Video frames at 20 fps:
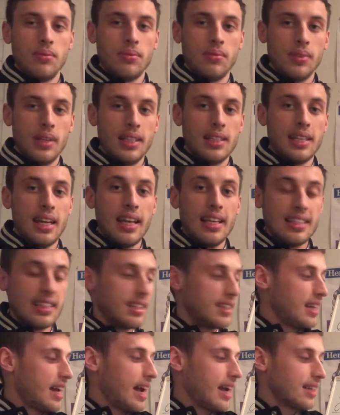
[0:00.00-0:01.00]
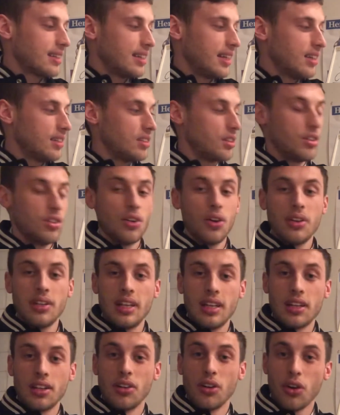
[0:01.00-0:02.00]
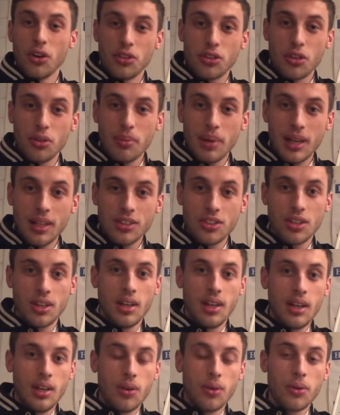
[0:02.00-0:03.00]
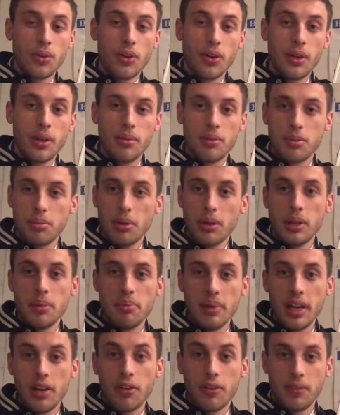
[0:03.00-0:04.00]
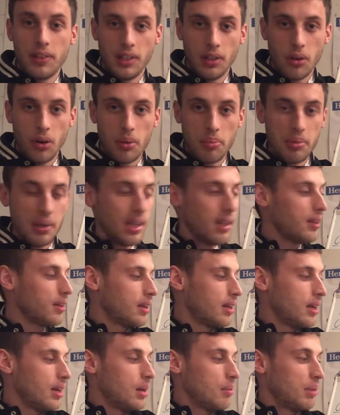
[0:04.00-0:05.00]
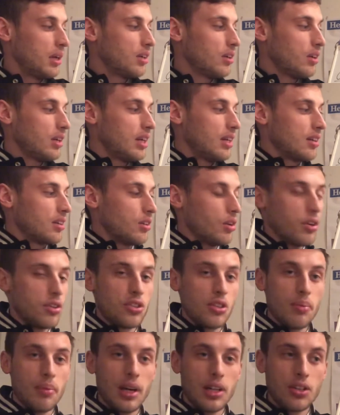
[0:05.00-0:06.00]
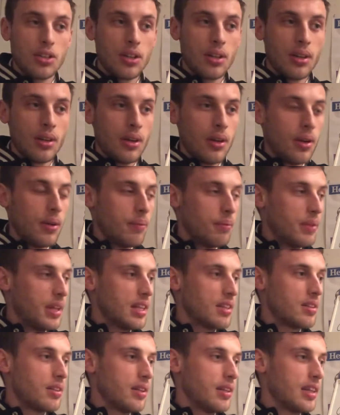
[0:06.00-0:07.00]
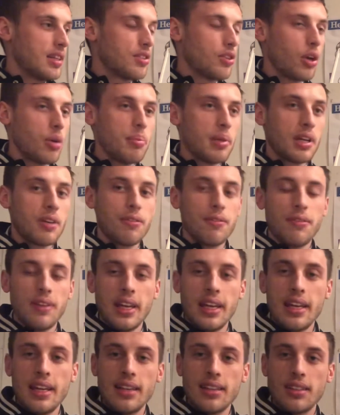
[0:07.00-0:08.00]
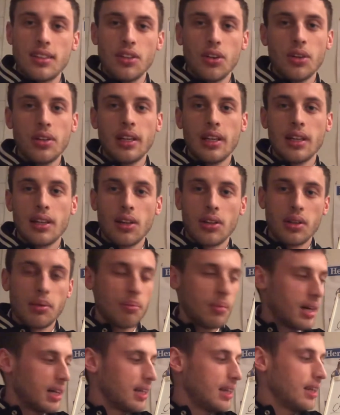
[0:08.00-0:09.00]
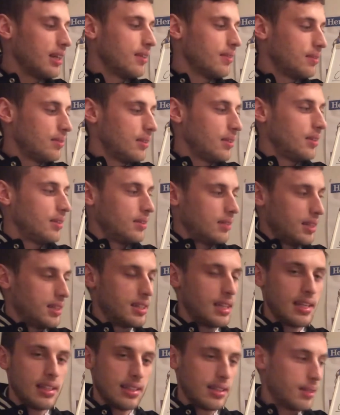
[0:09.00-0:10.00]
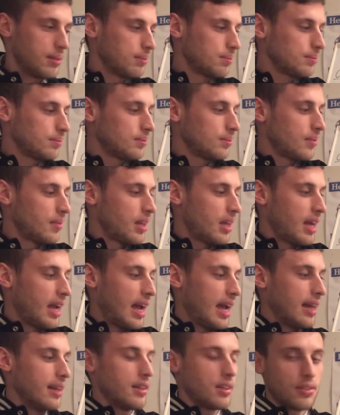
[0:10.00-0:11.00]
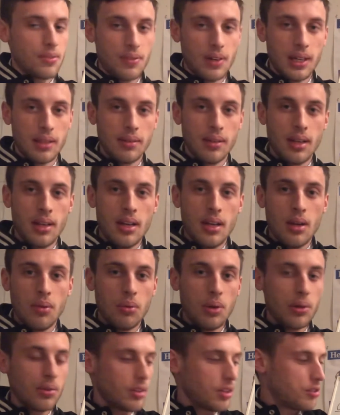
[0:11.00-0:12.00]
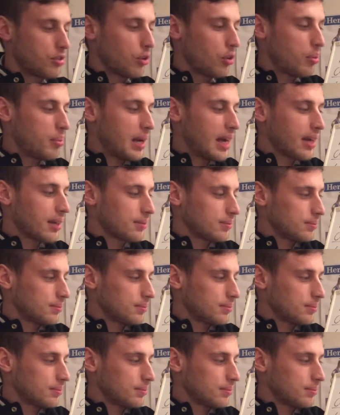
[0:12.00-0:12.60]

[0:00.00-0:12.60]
It's easy to access. You don't need to know too much, although it's probably better if you know a bit, but you don't need to know too much. There's no big fees. You don't need a lot of money. It's easy and it's fun. Well, the drawback,